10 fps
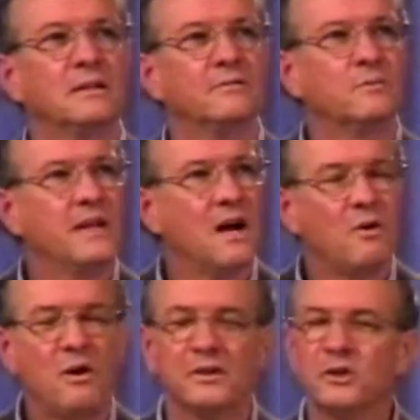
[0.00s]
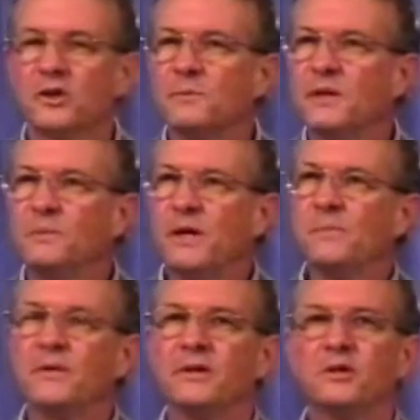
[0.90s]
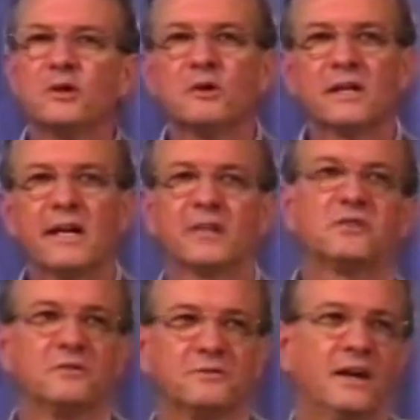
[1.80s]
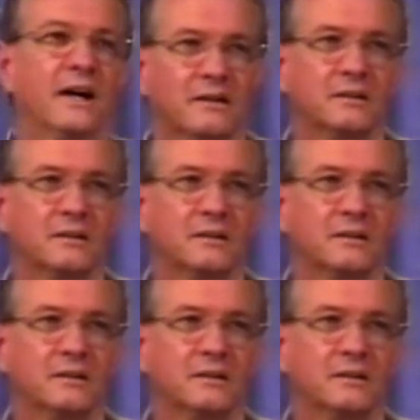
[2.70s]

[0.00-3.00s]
from now on, you're going to meet people that you're going to catch on fire.